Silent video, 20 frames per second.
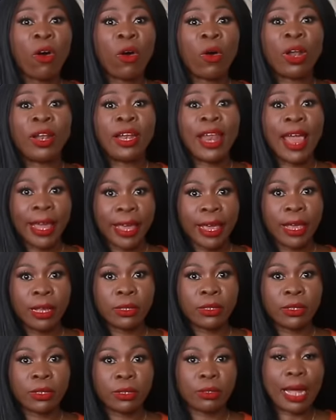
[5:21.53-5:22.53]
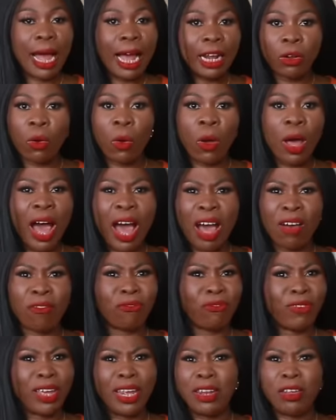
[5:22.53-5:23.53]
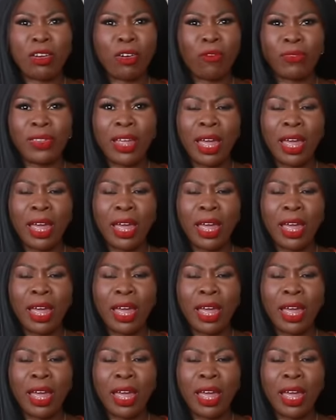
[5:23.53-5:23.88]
or leggings. I don't have any of